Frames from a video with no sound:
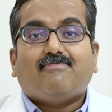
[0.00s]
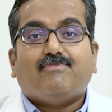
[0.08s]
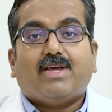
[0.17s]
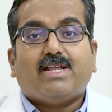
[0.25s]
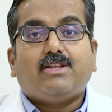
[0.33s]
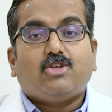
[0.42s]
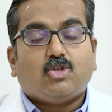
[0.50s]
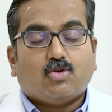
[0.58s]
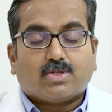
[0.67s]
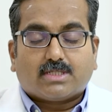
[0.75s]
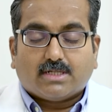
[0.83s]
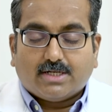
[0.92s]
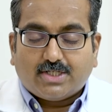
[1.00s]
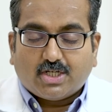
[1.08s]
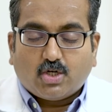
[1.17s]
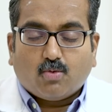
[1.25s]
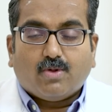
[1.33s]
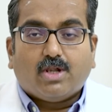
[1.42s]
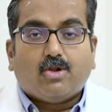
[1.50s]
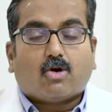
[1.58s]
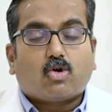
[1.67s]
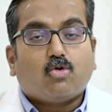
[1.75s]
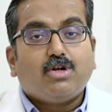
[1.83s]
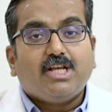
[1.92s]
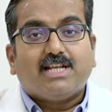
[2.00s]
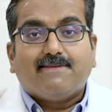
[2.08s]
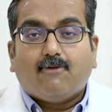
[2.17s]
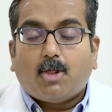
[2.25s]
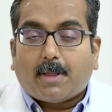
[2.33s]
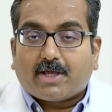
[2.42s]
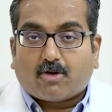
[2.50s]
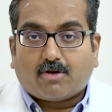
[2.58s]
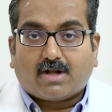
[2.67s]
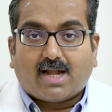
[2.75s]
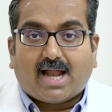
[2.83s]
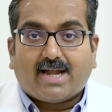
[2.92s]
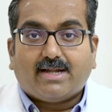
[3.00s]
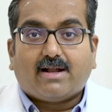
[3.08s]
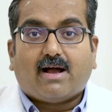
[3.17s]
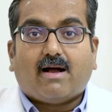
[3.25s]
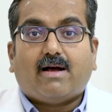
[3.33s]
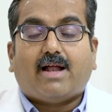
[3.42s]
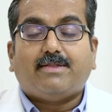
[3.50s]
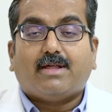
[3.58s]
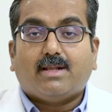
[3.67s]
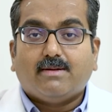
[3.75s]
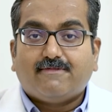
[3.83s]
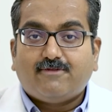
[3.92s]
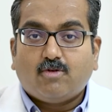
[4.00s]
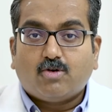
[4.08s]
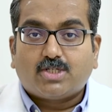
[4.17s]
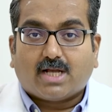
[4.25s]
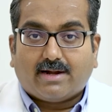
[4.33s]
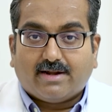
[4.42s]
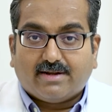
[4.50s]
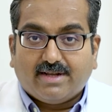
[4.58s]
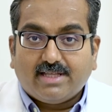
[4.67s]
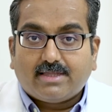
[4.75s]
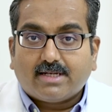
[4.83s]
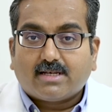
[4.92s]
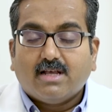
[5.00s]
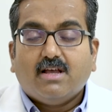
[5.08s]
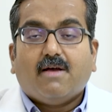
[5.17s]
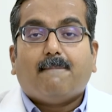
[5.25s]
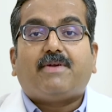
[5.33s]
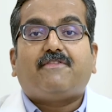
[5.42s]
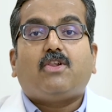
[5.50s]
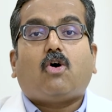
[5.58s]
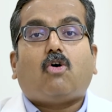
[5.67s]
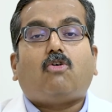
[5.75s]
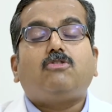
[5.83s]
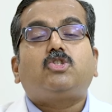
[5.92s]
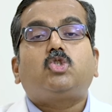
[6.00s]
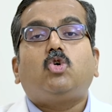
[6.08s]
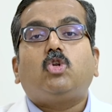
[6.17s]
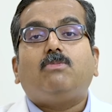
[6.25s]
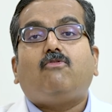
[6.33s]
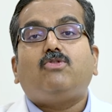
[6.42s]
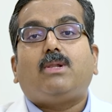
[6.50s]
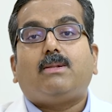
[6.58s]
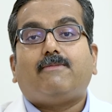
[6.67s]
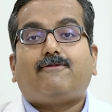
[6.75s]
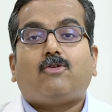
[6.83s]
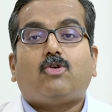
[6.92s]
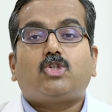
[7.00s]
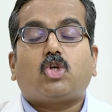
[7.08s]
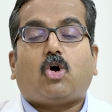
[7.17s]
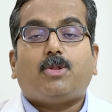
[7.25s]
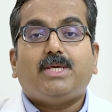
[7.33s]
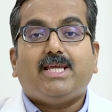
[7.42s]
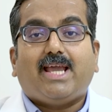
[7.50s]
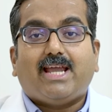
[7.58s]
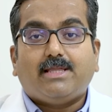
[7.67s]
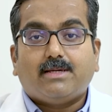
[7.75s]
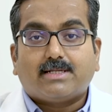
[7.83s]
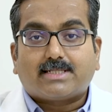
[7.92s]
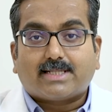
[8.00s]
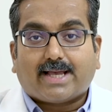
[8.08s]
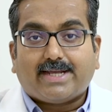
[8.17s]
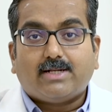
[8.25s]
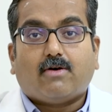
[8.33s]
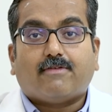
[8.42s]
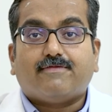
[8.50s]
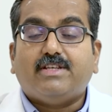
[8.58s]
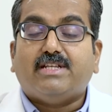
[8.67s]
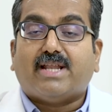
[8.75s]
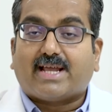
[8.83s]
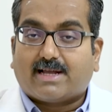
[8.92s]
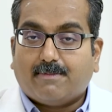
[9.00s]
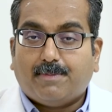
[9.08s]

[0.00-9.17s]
then your surgeon will not only remove the thyroid gland and the lymph nodes underneath it, but will also remove the lymph nodes on the either side of the neck.